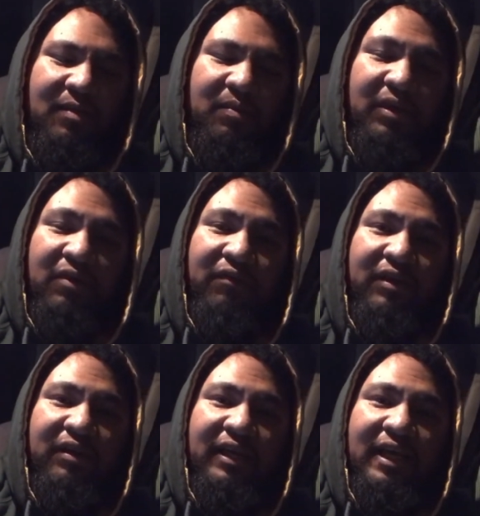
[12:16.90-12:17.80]
But over
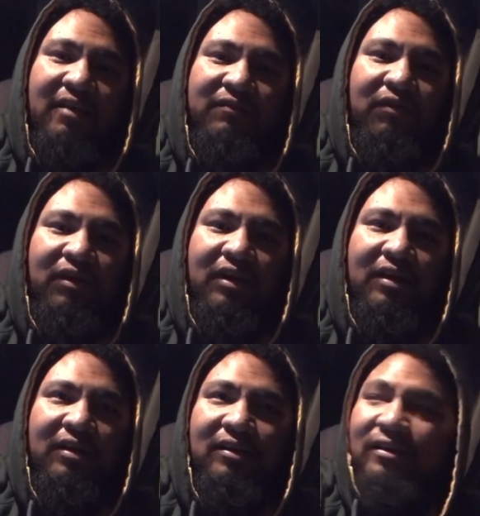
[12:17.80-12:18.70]
here in California,